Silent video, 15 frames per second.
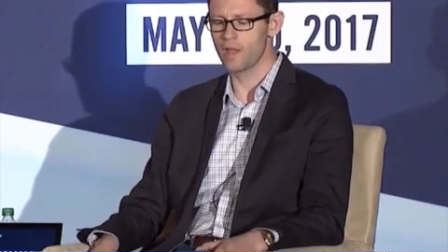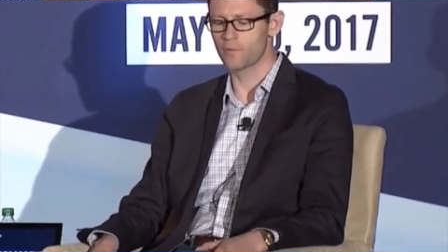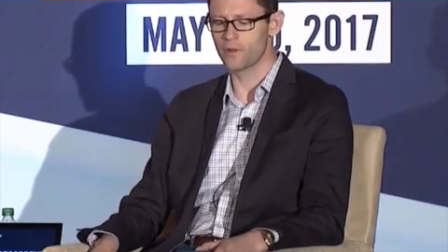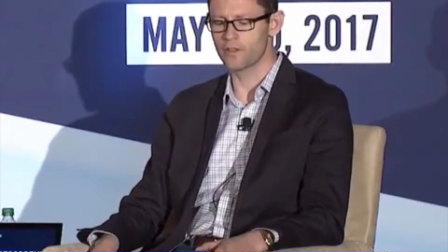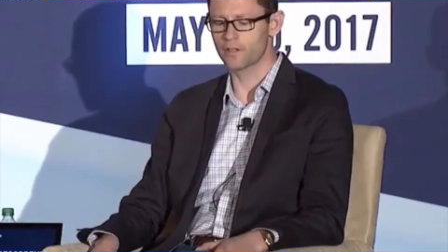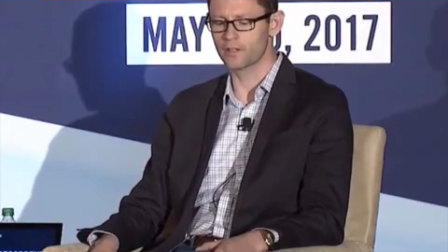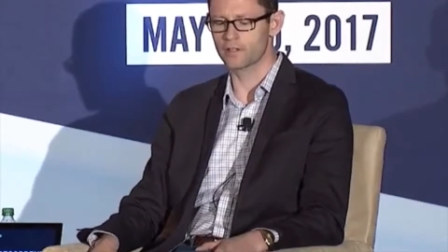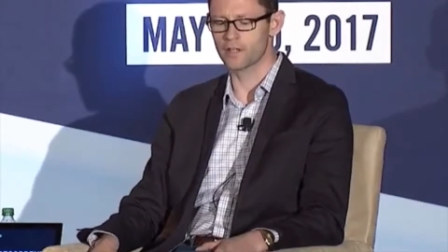
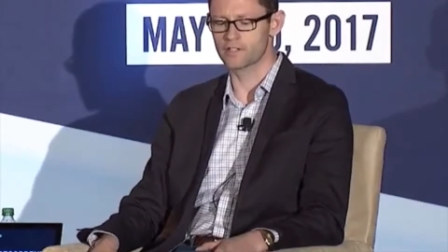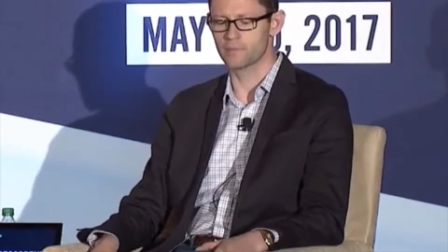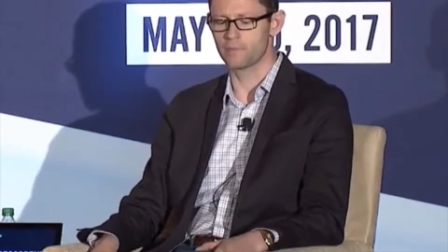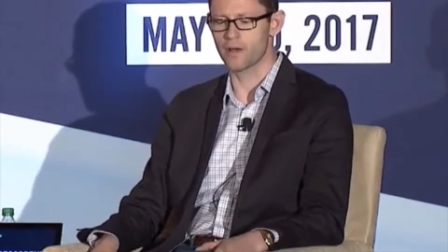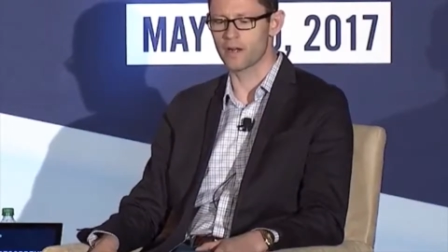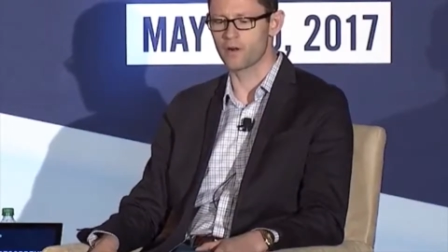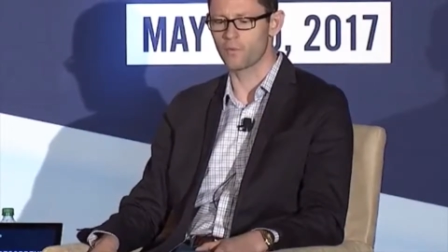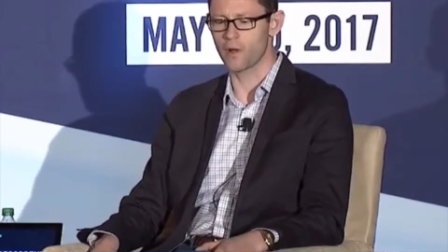And we think that that's
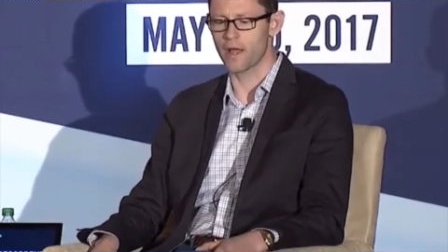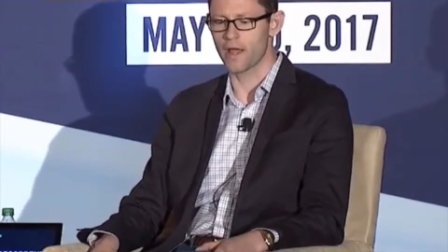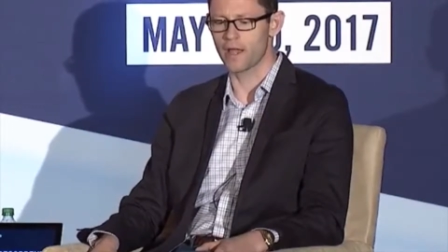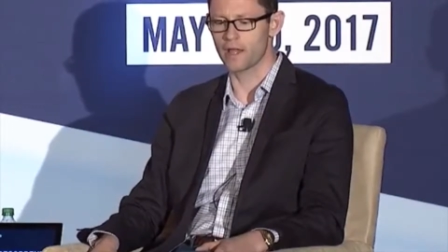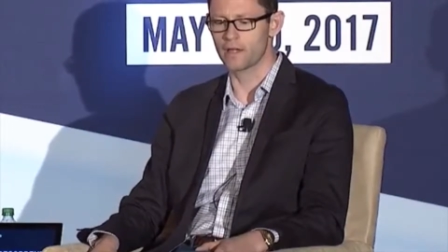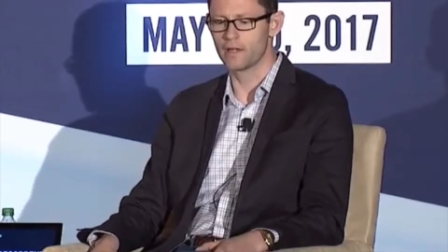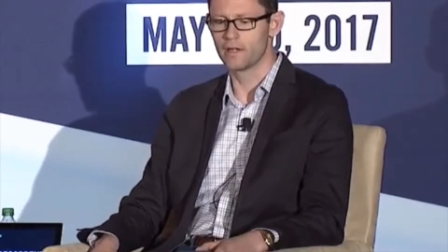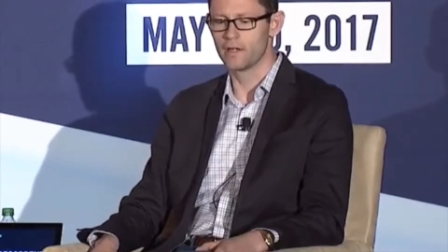a better
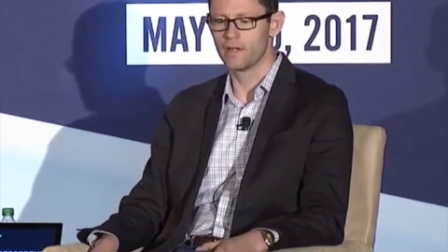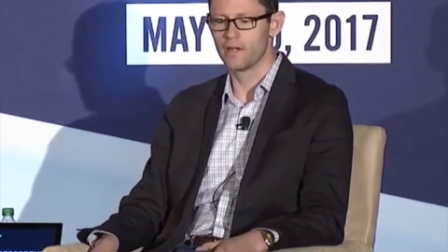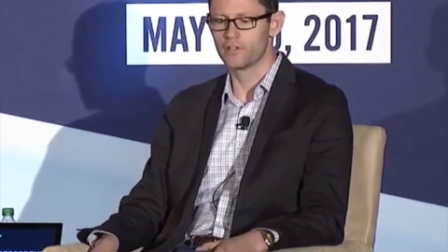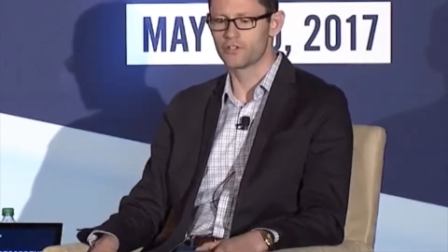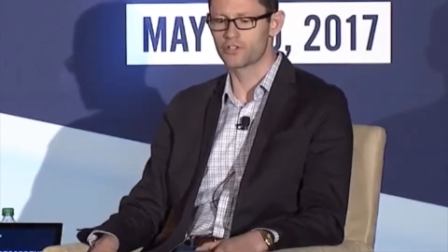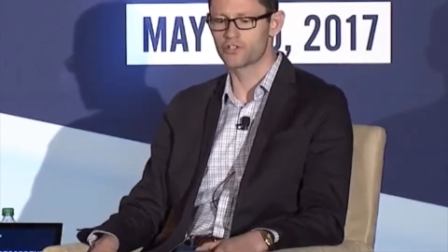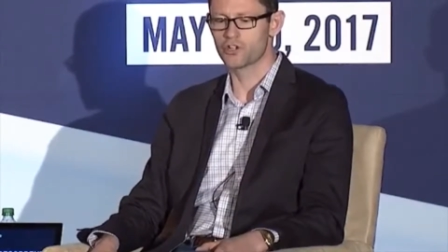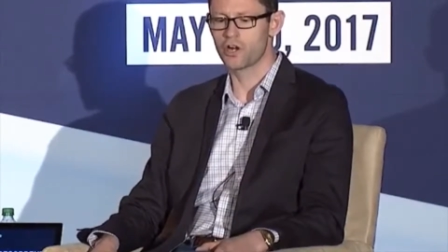way
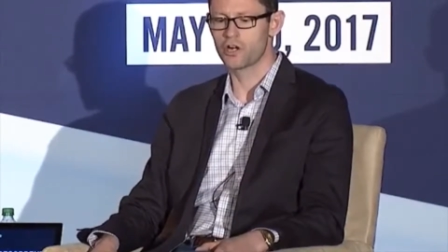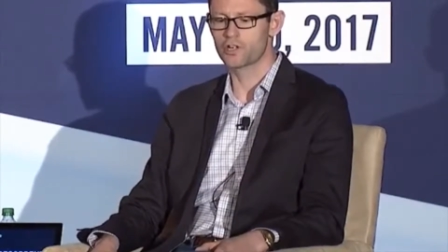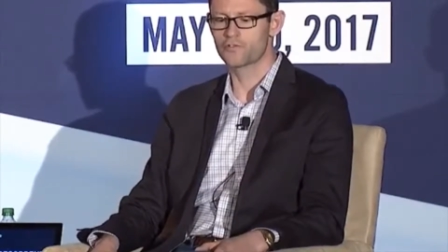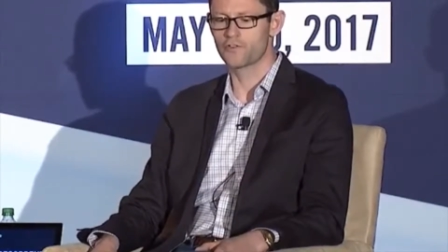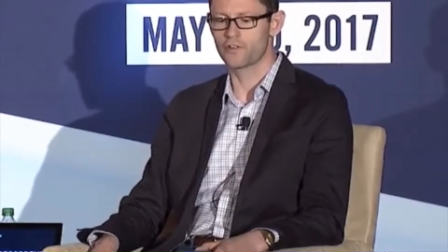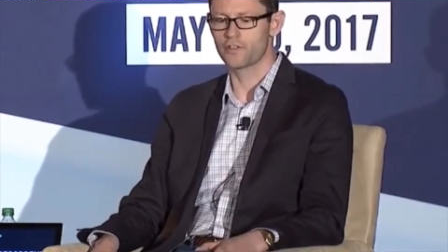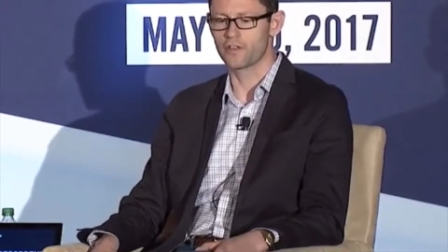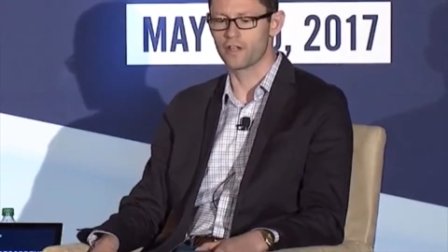to
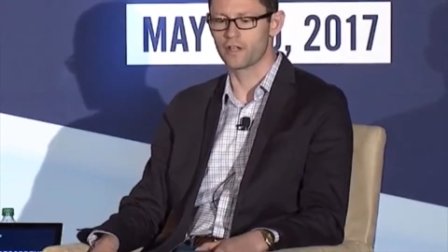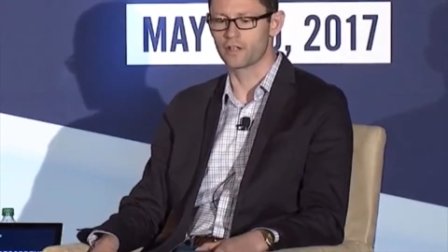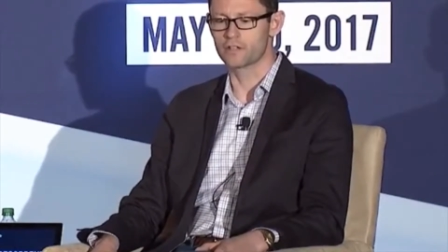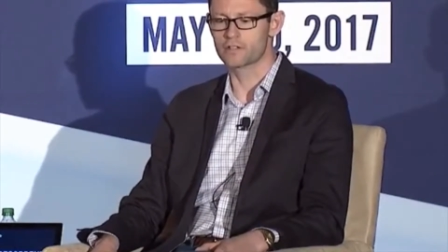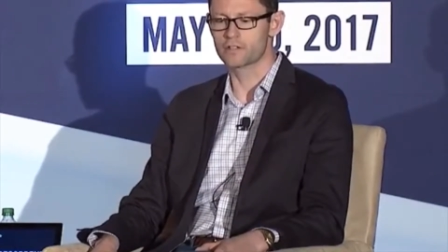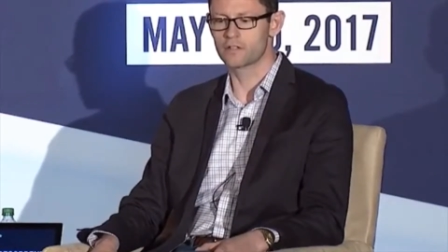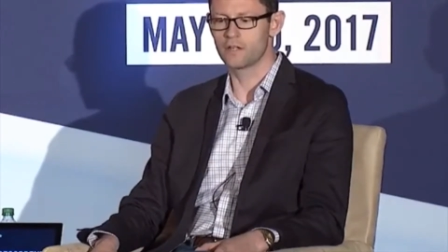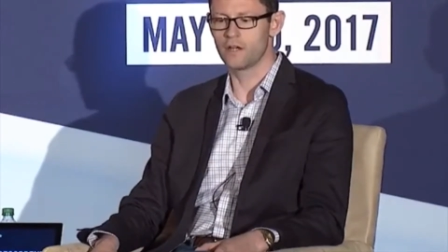charge for
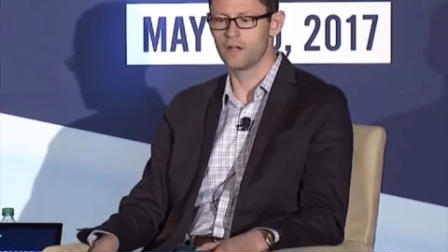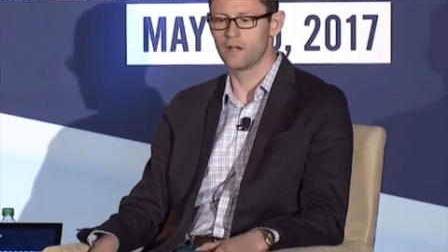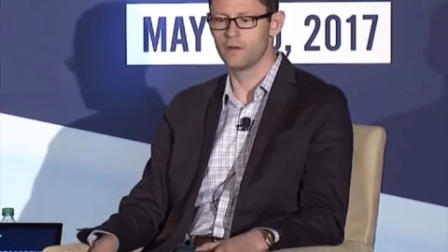things